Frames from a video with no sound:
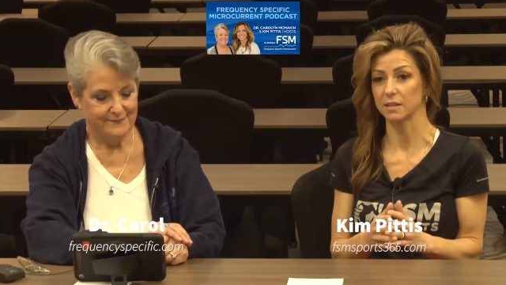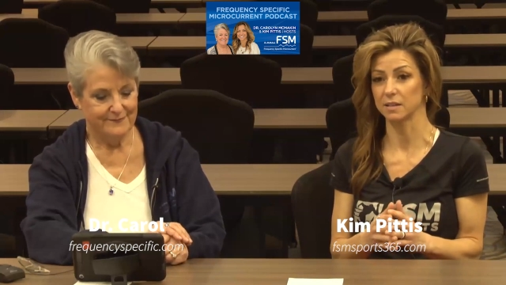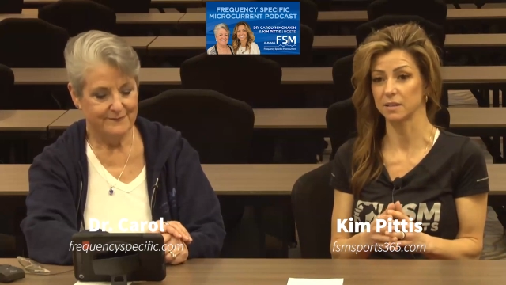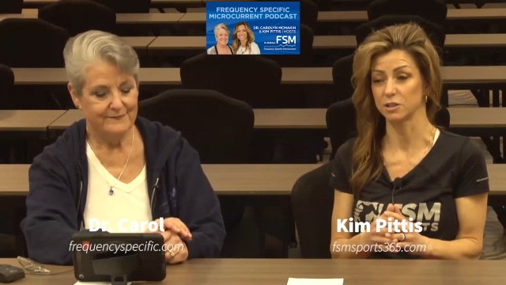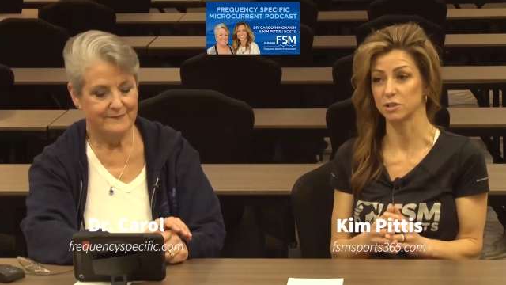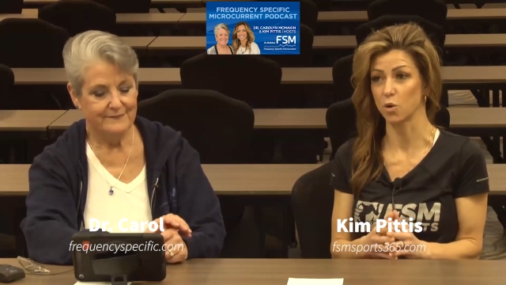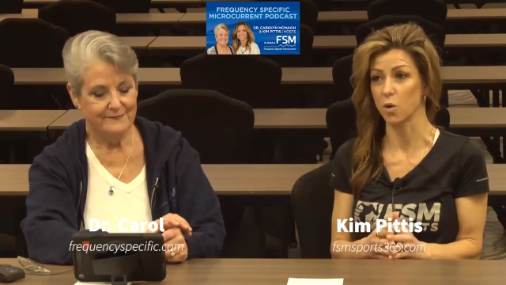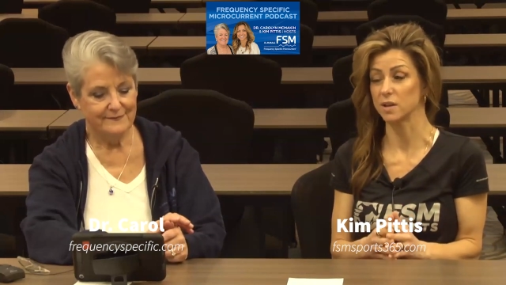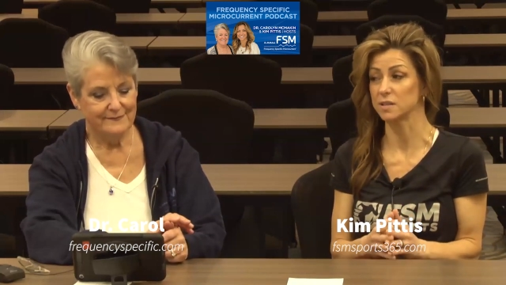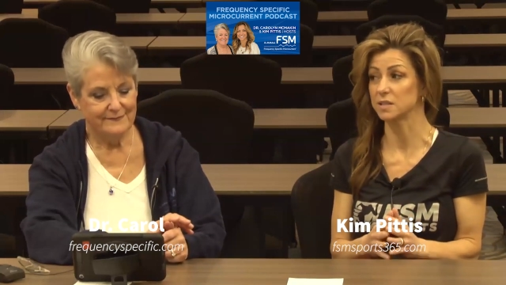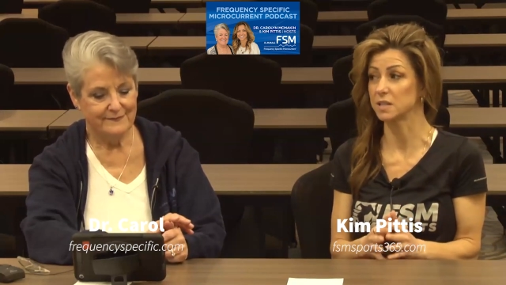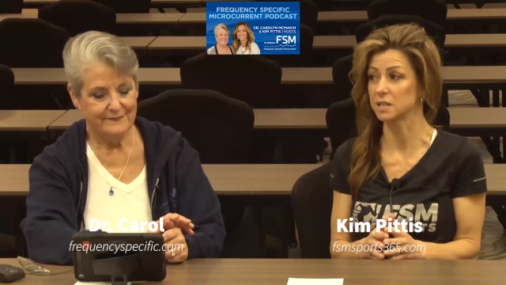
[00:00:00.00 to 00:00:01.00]
Speaker 1: the
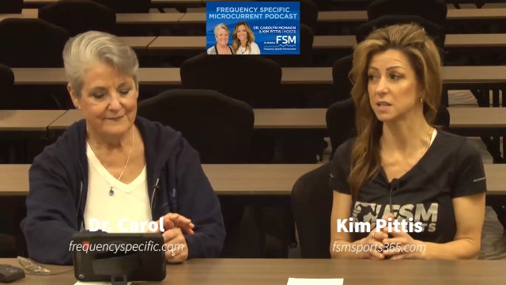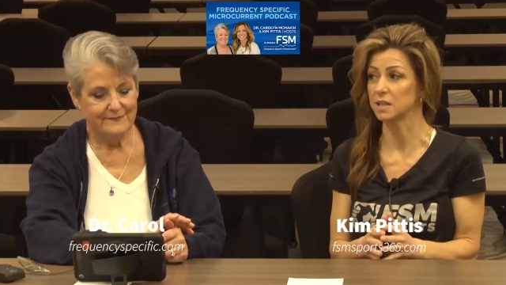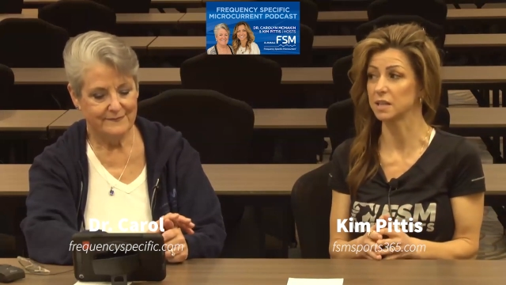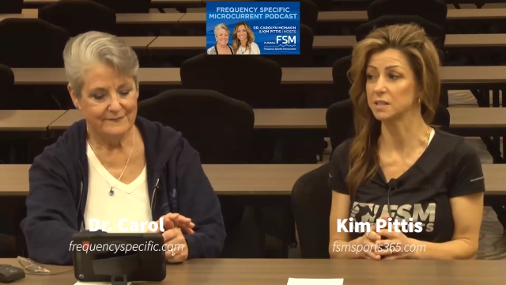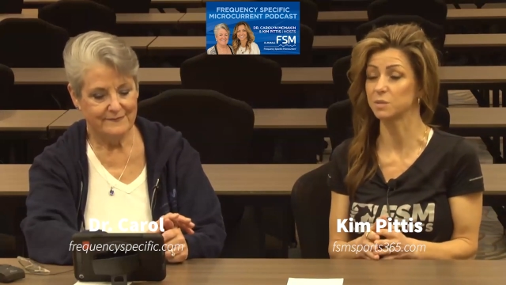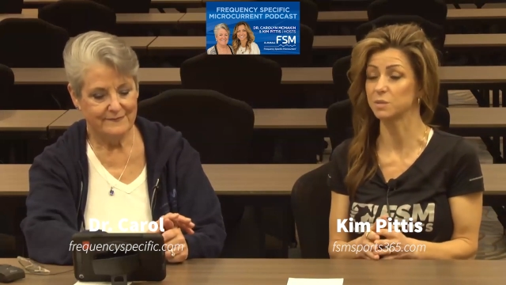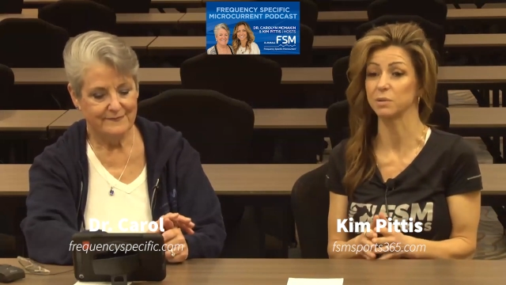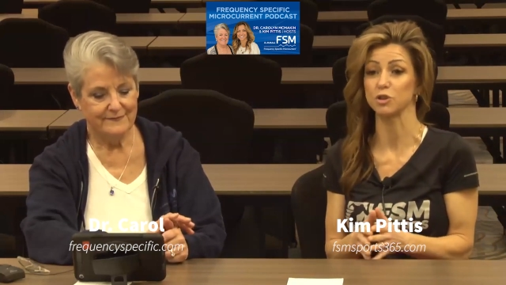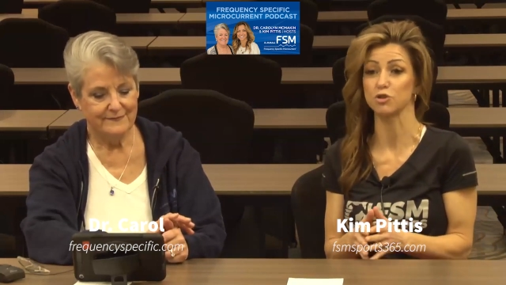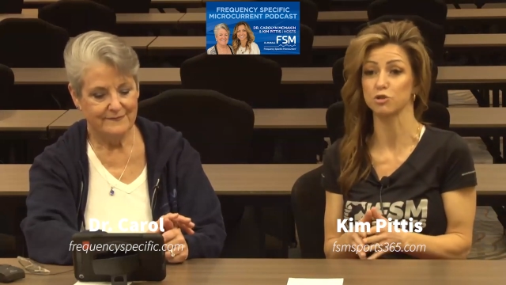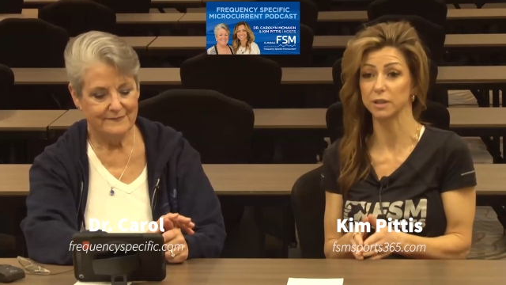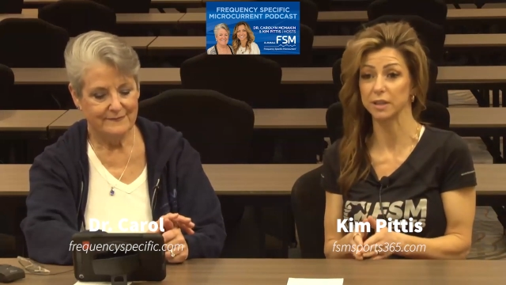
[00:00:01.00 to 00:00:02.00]
psoas doesn't need to be
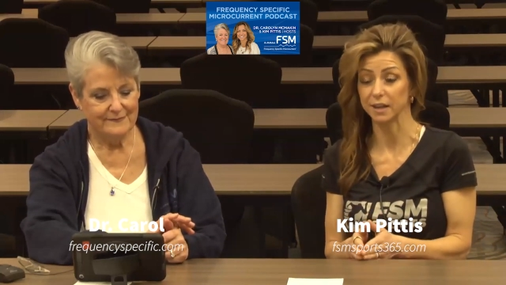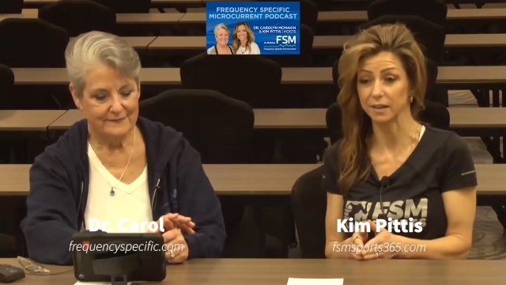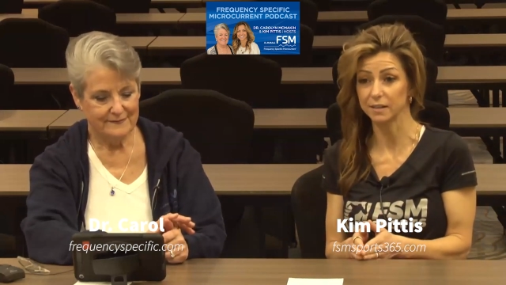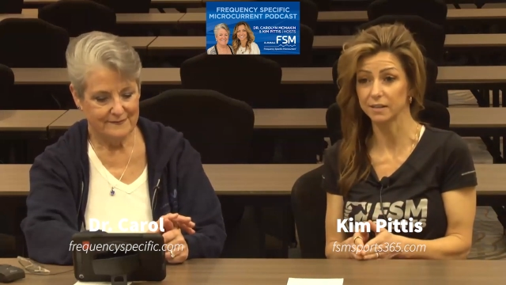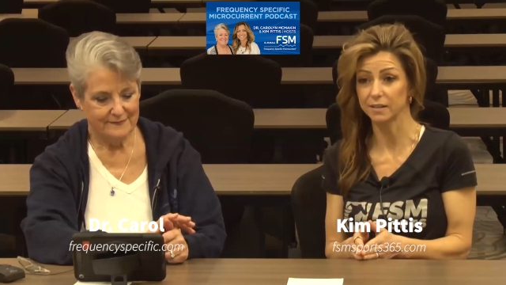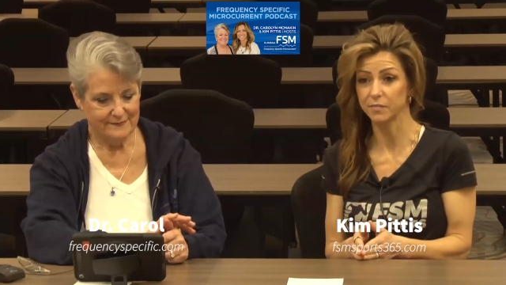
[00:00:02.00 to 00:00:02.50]
treated.